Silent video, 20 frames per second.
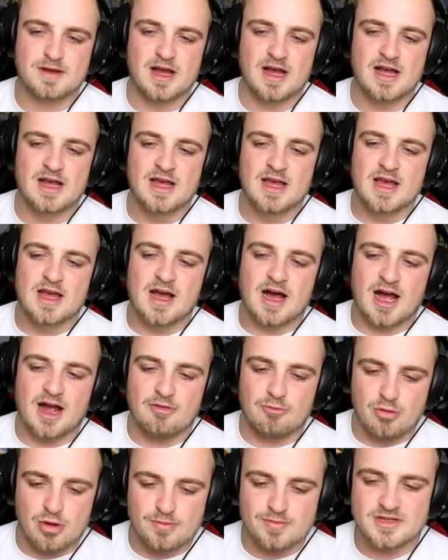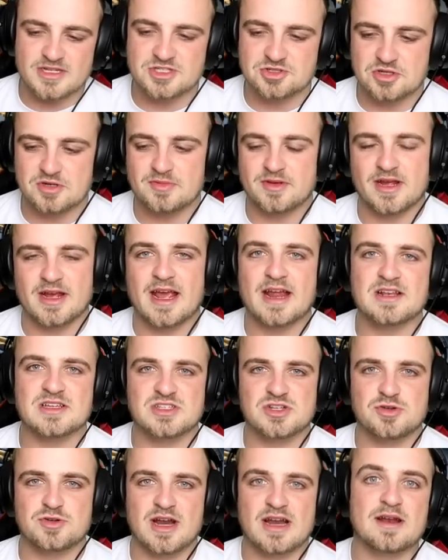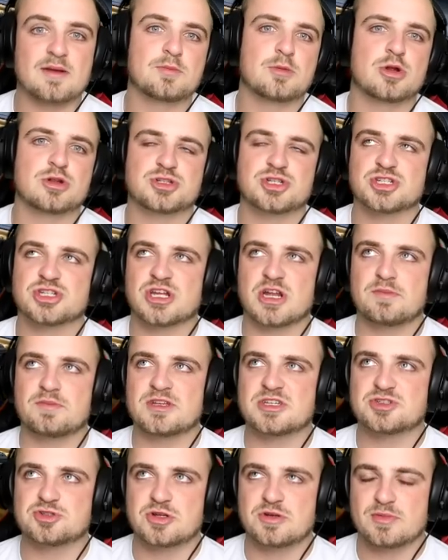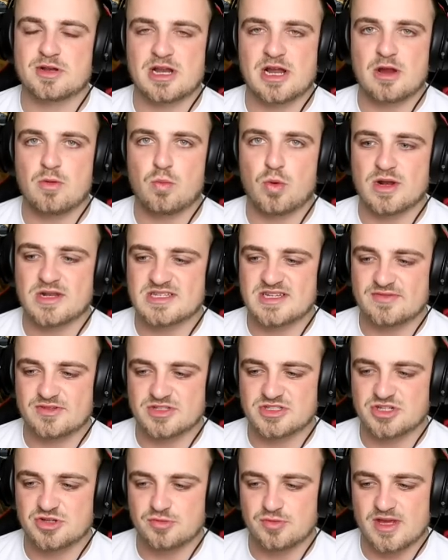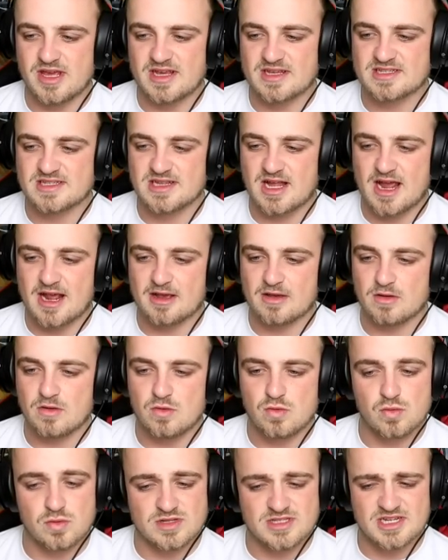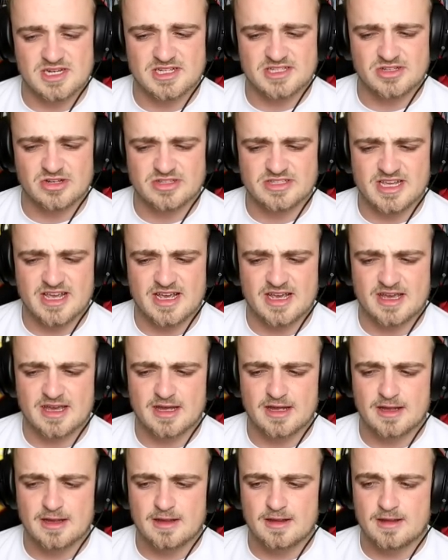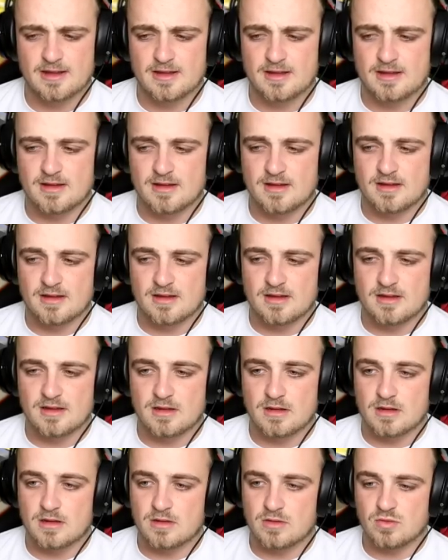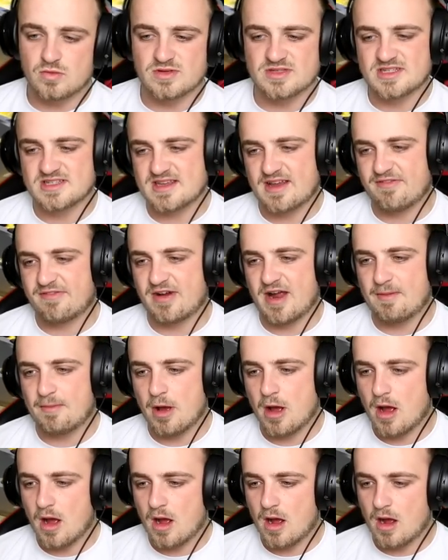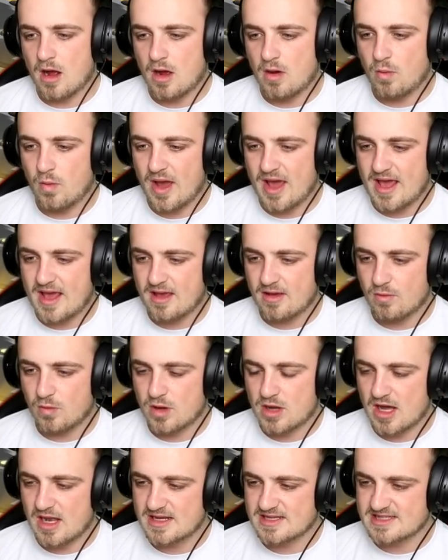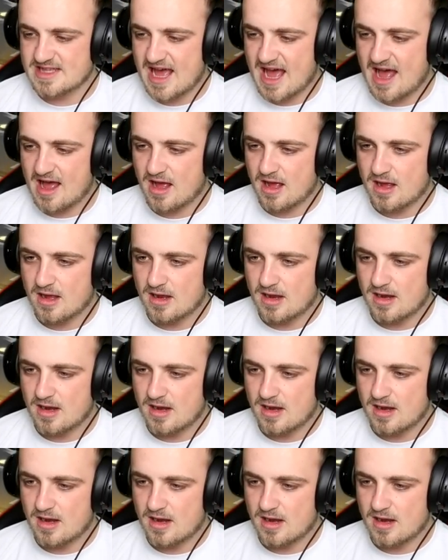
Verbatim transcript: But I will be streaming again soon. And I'm not just going to be streaming like once every two weeks. Like, oh, it's an exotic. Oh, it's a Zefram. Wait, what is that?